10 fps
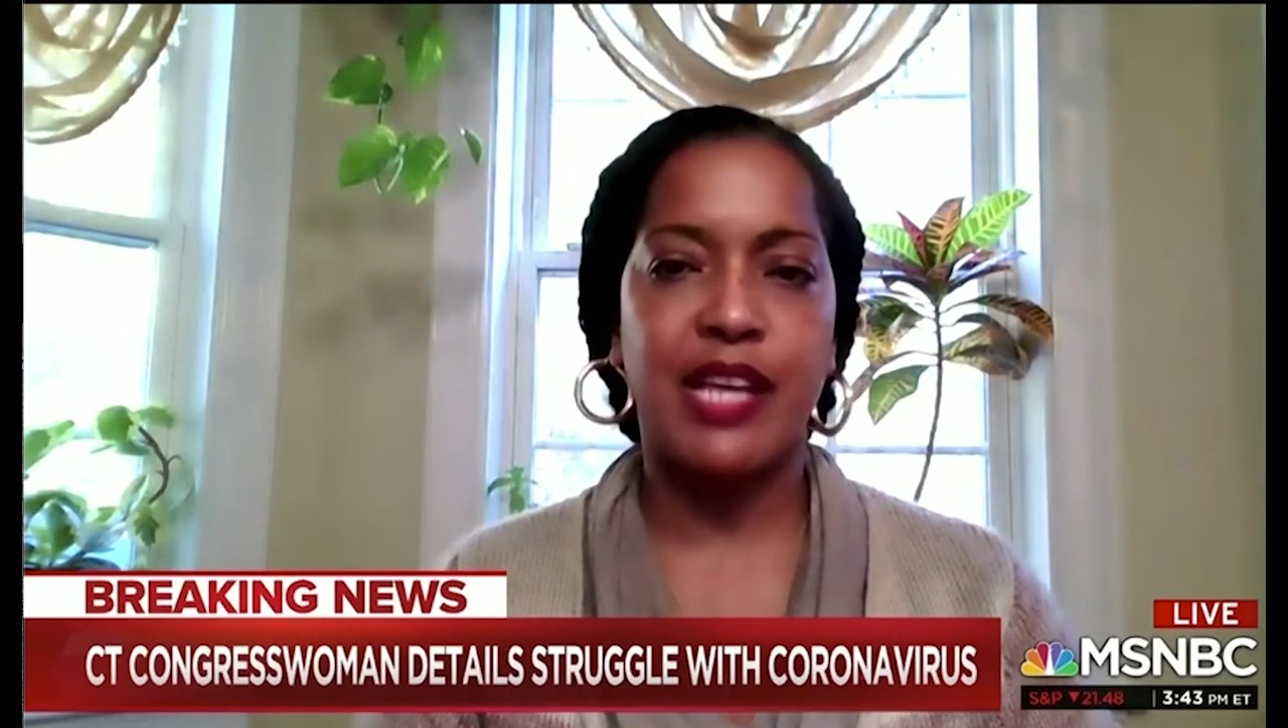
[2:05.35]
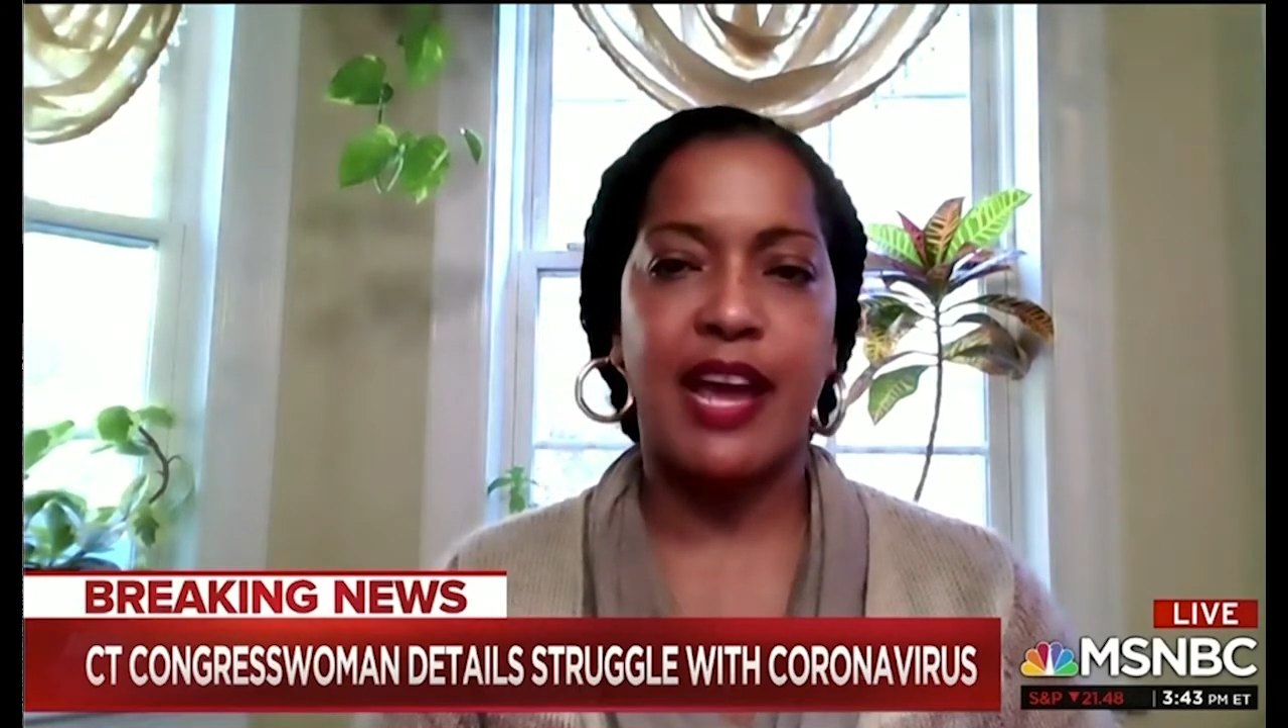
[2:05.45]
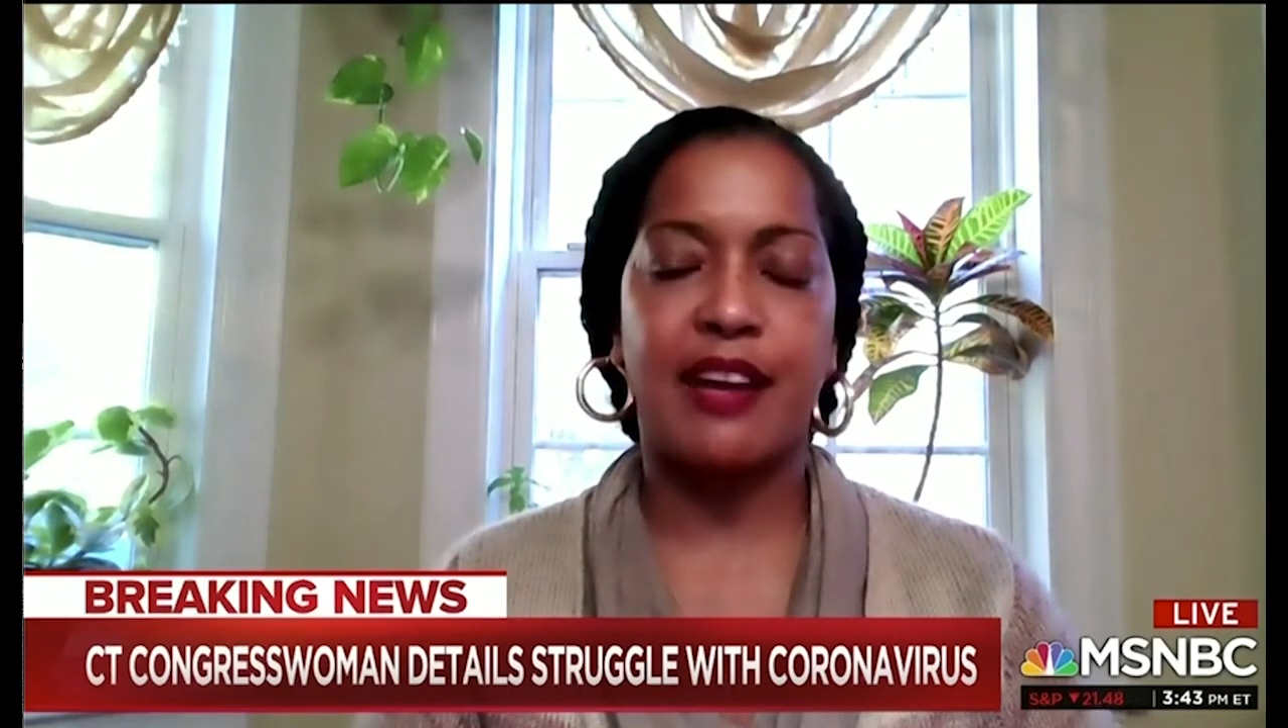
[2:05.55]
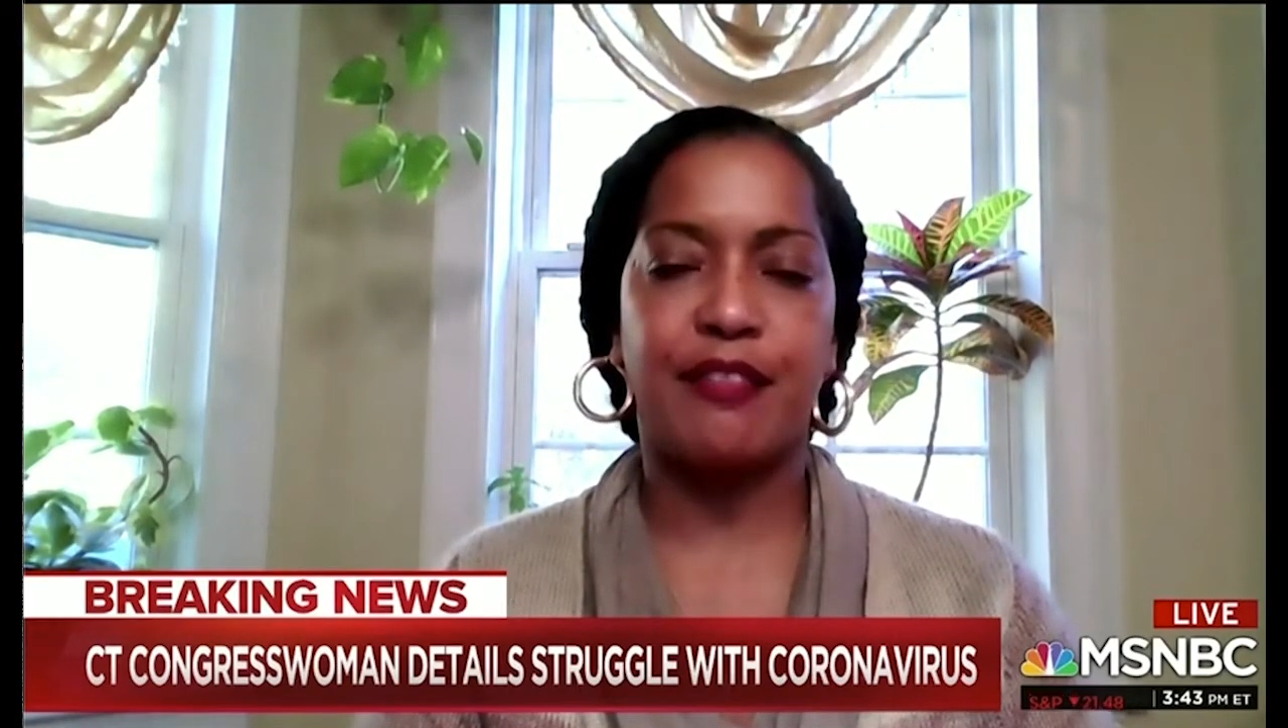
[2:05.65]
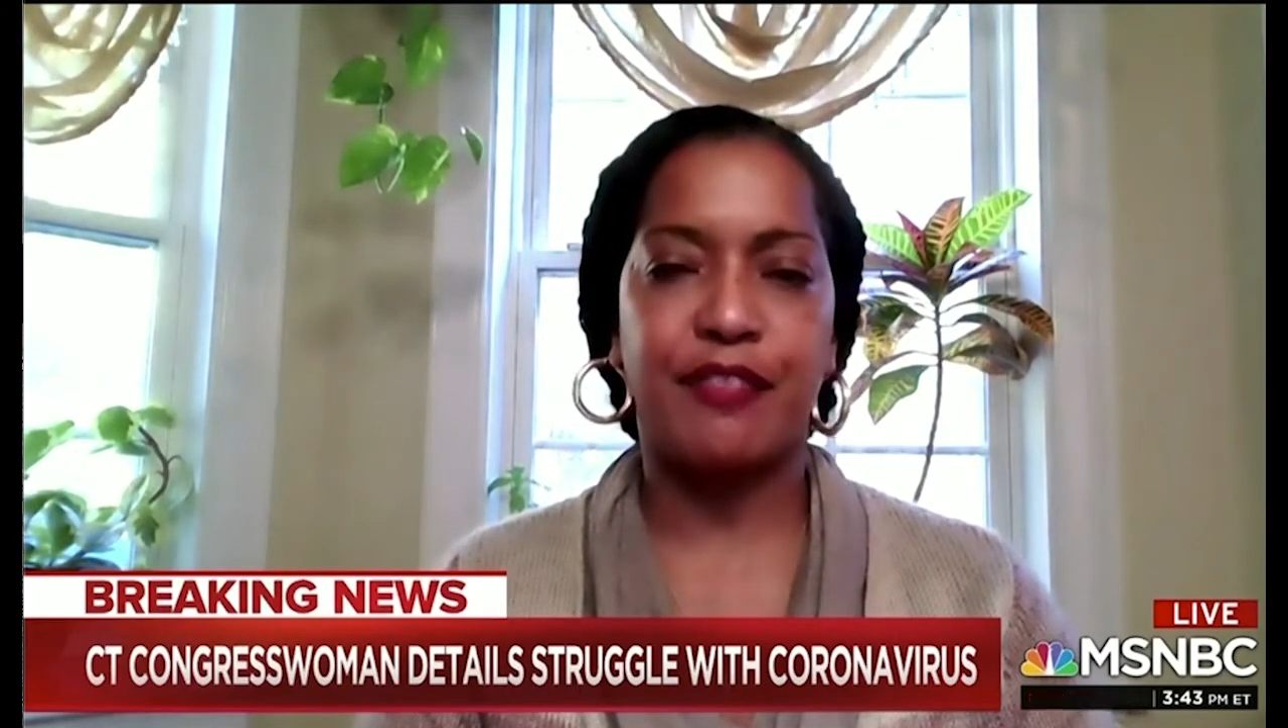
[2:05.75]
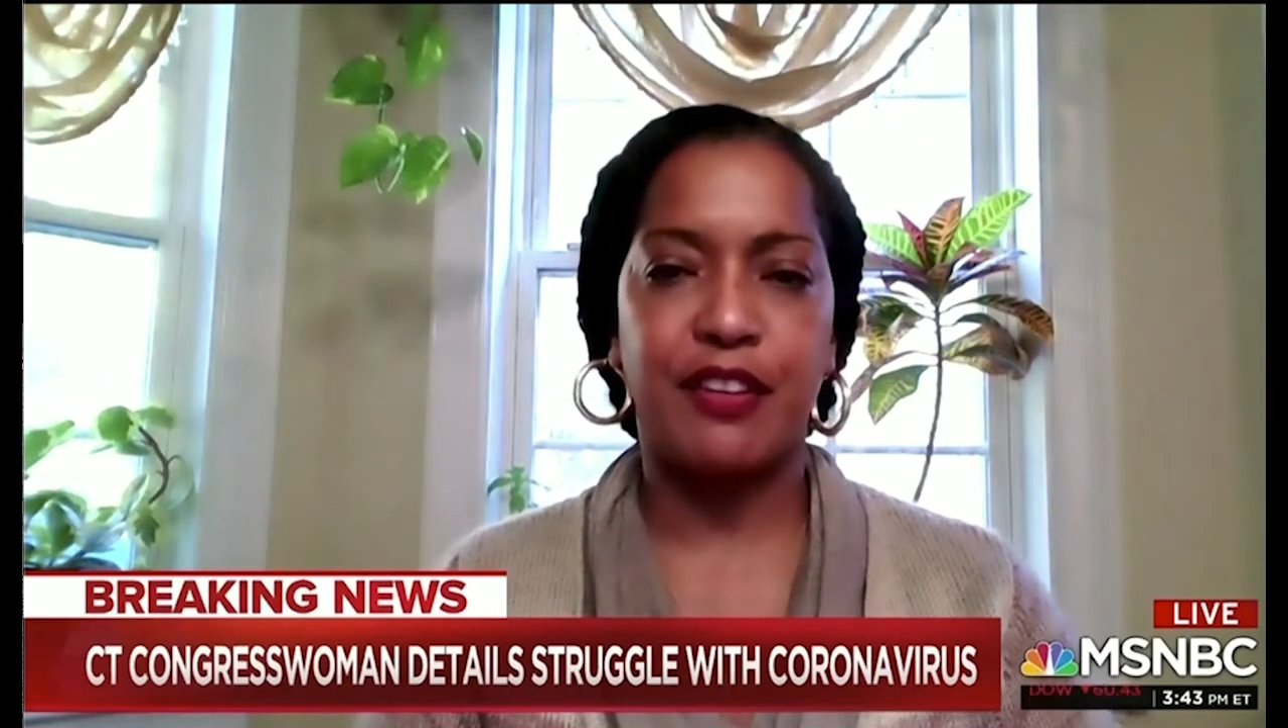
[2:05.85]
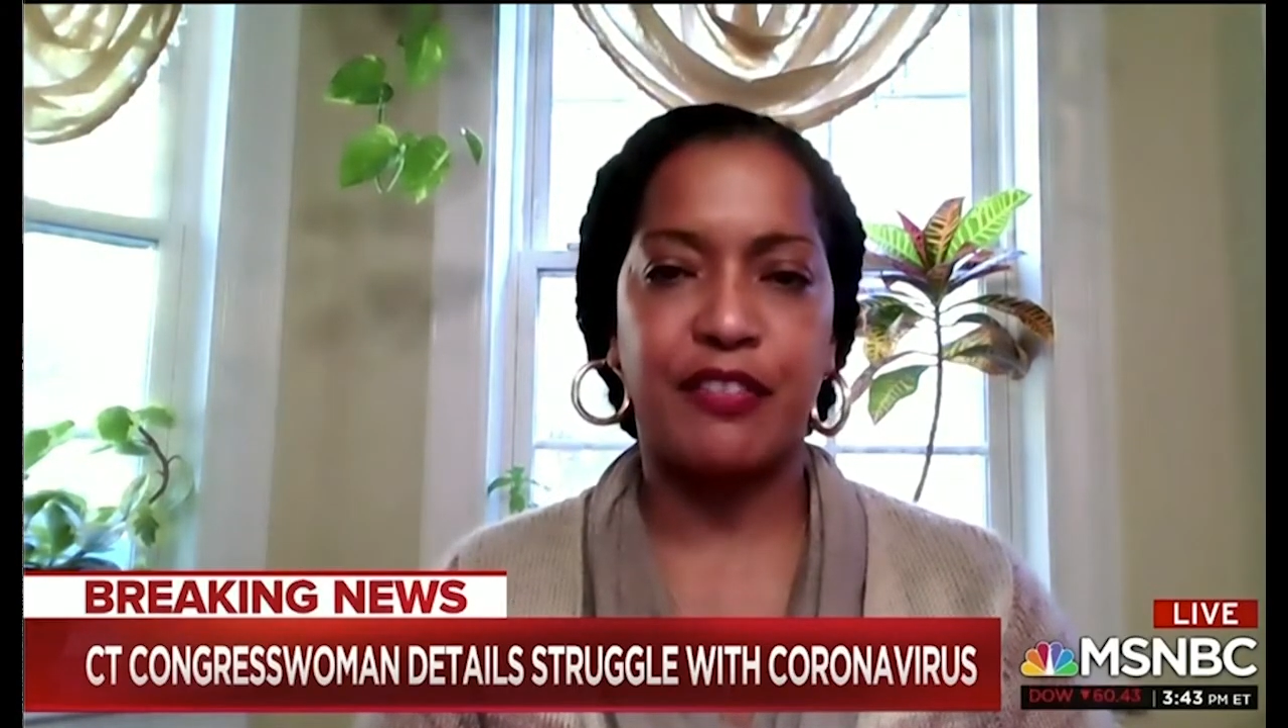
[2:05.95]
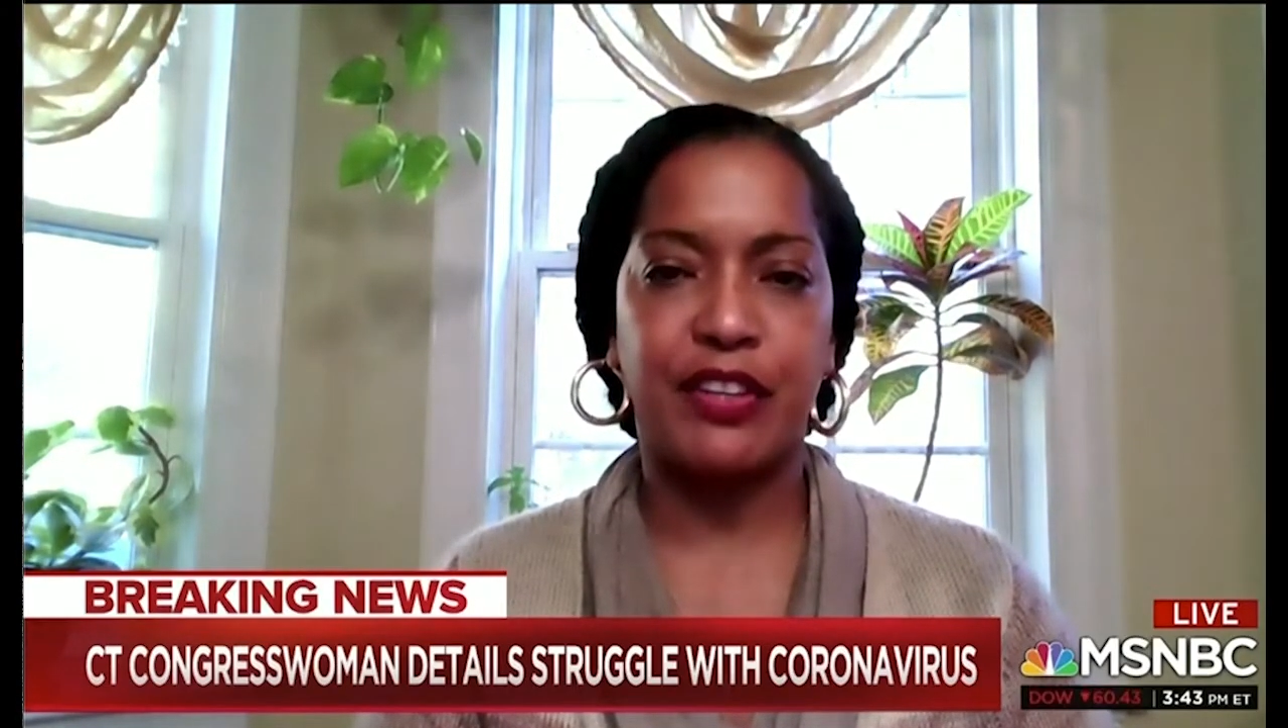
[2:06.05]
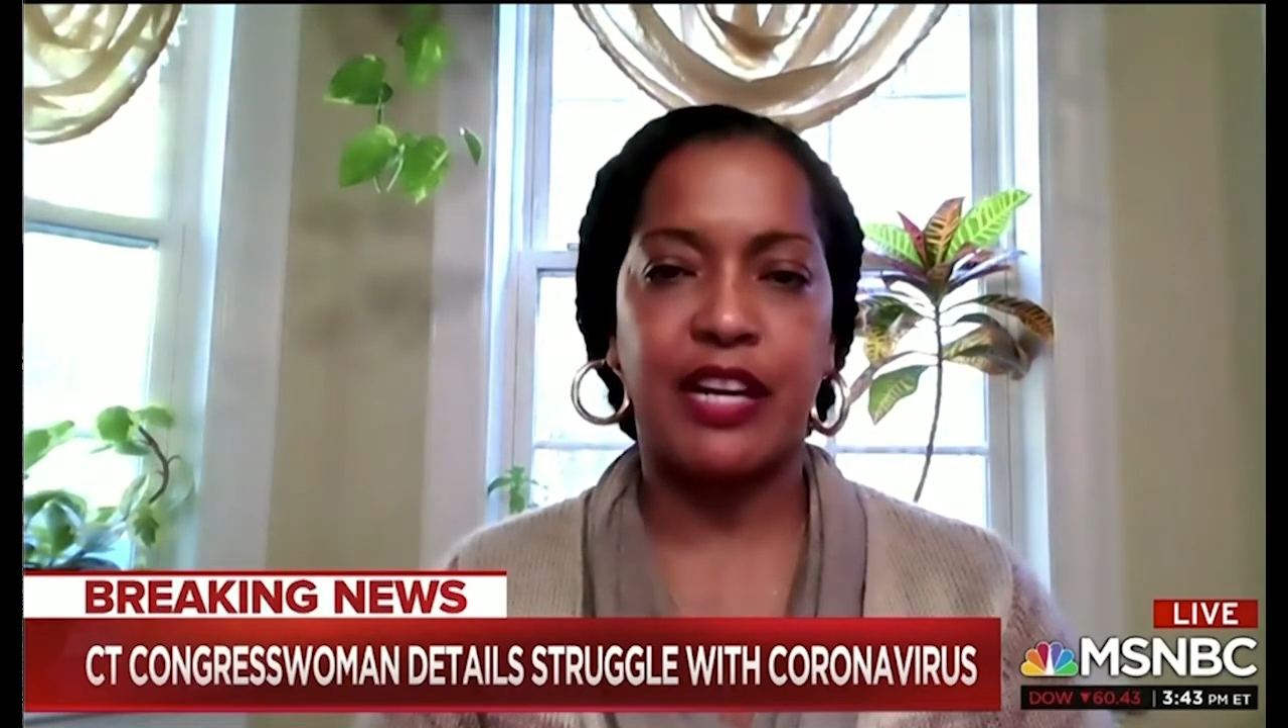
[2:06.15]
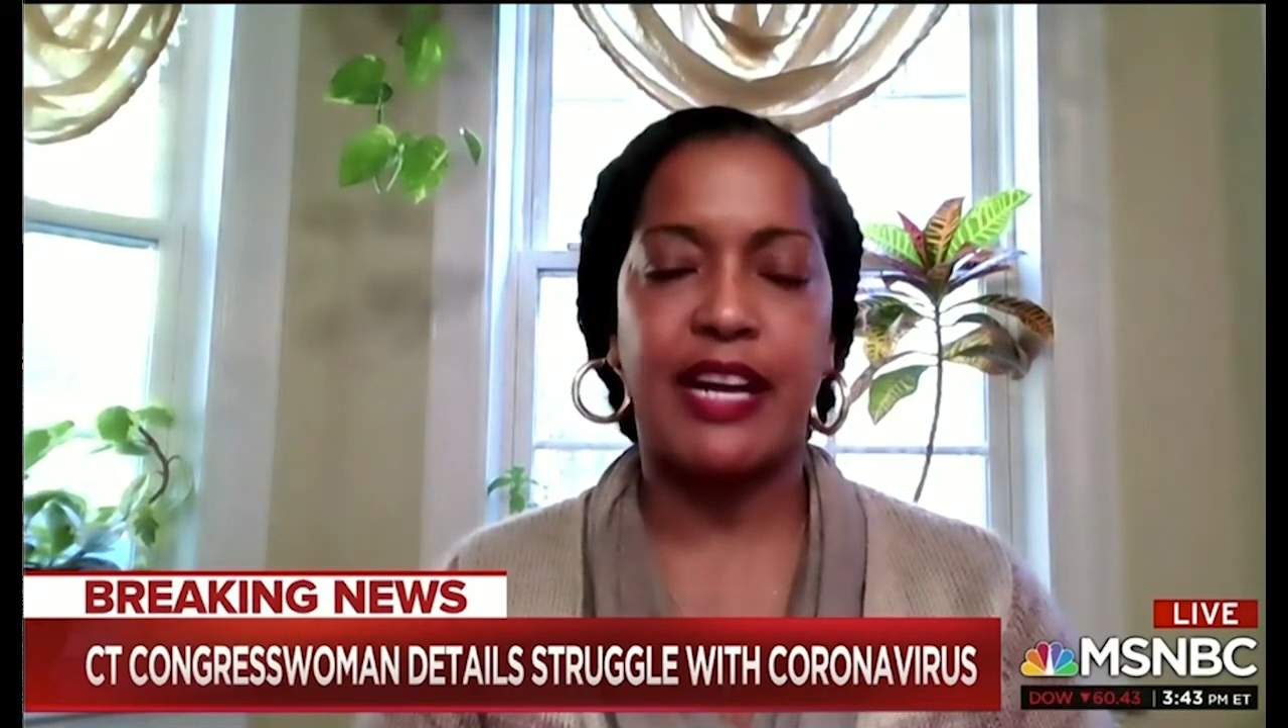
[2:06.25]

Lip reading: I had a fever,